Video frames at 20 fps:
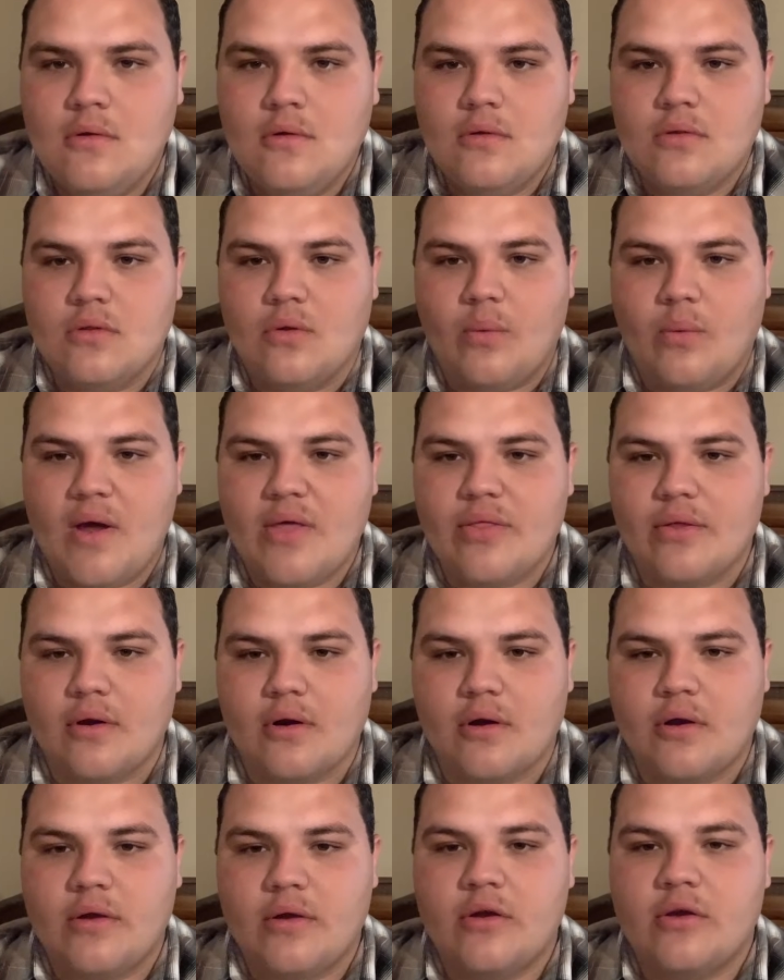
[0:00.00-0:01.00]
the
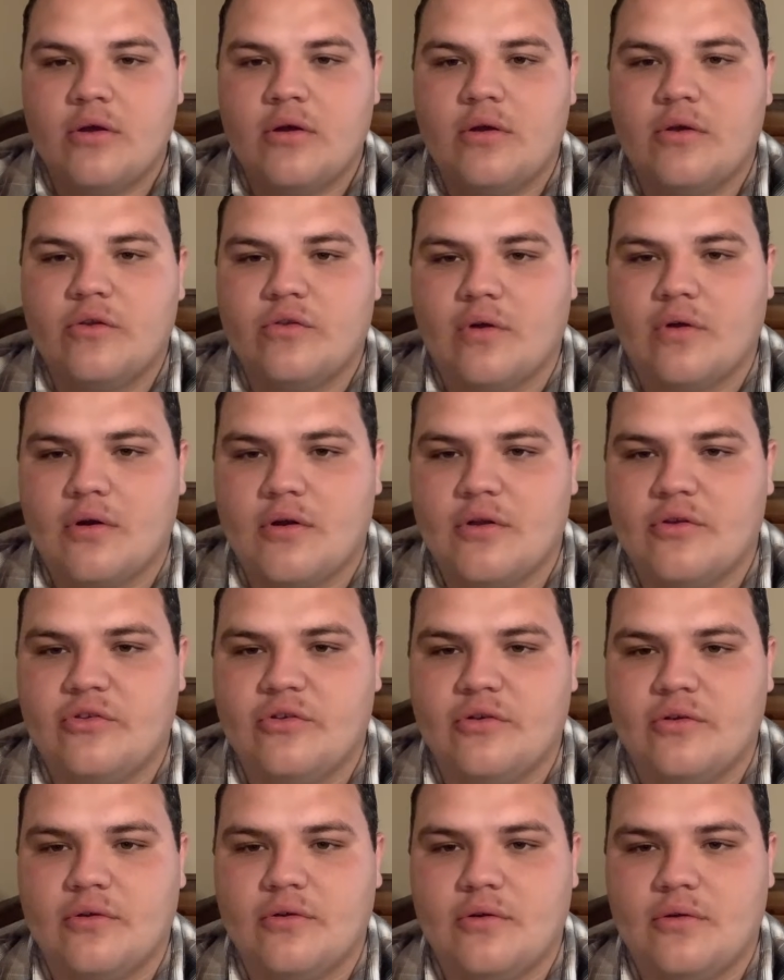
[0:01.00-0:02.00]
weather started
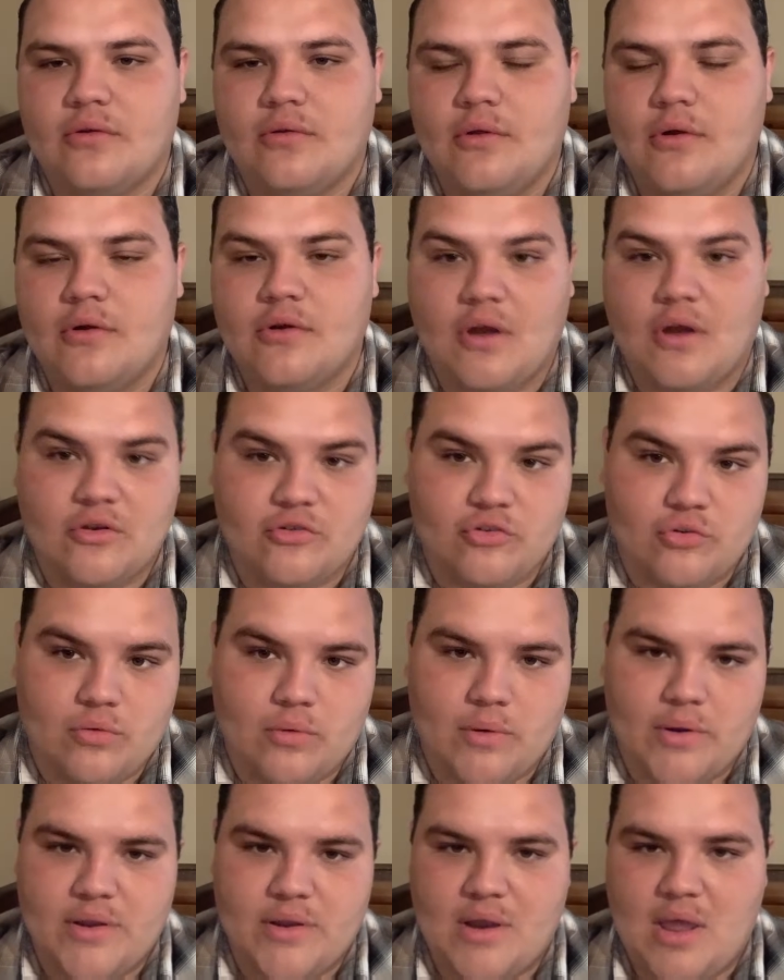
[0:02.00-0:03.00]
to look not too great.